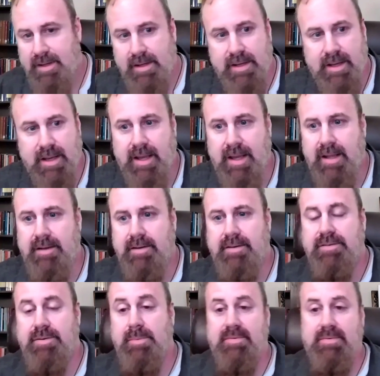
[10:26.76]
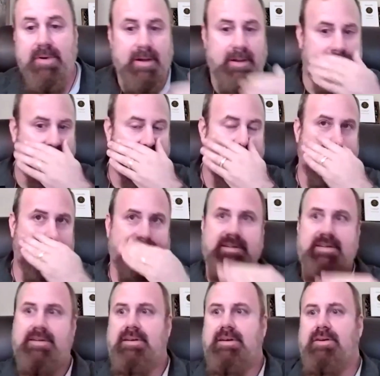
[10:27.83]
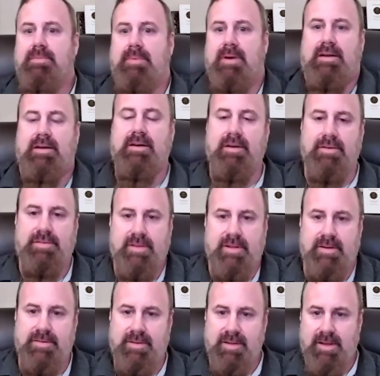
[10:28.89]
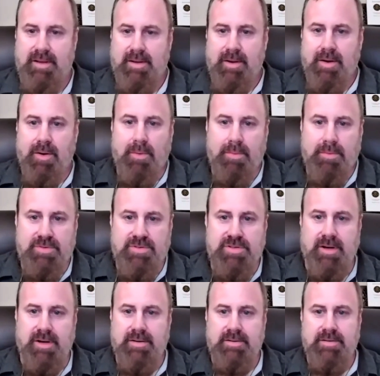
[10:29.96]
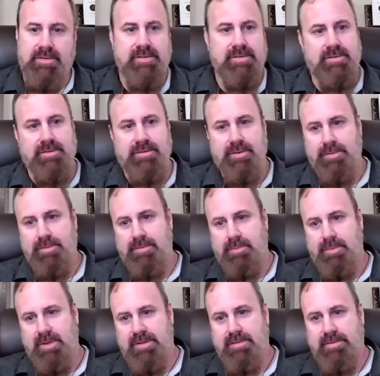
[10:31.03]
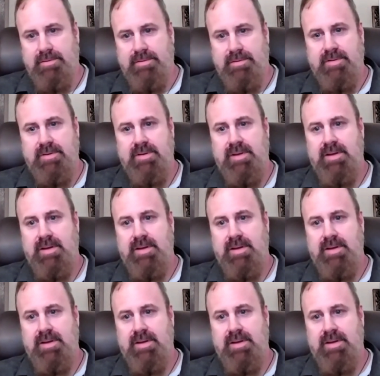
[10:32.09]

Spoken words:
And so we've got that. Oh my gosh, there's old charters, there's old wills.